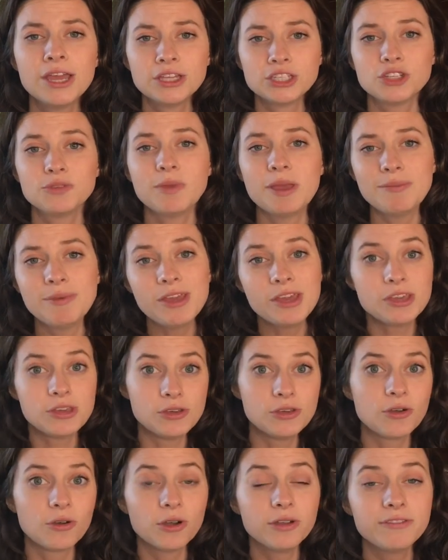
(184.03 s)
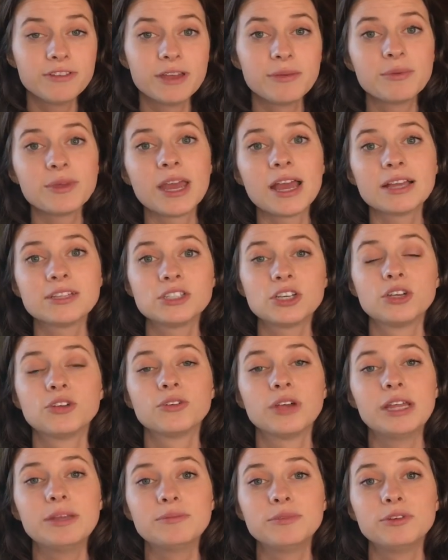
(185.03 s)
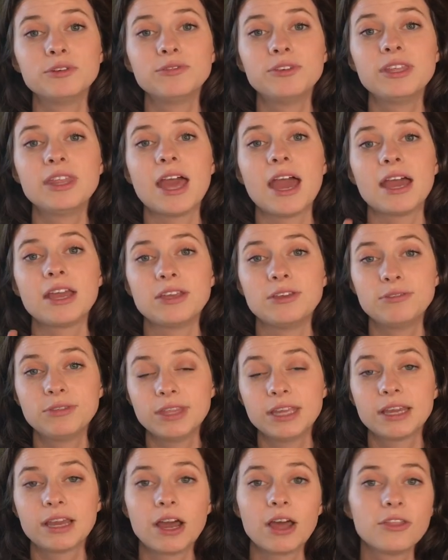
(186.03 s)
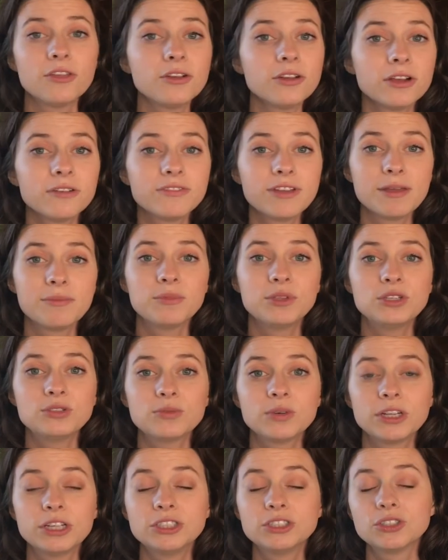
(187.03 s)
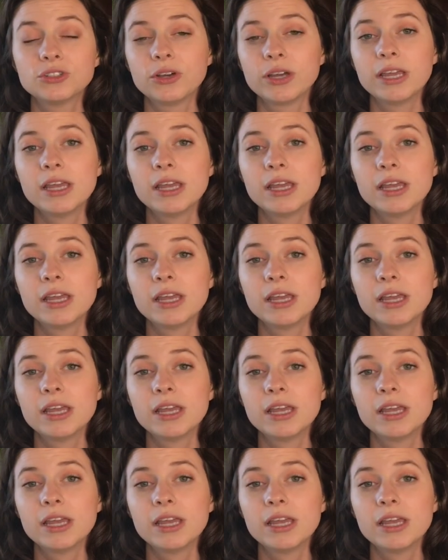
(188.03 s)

So maybe your family has a great movie that you think other families would enjoy.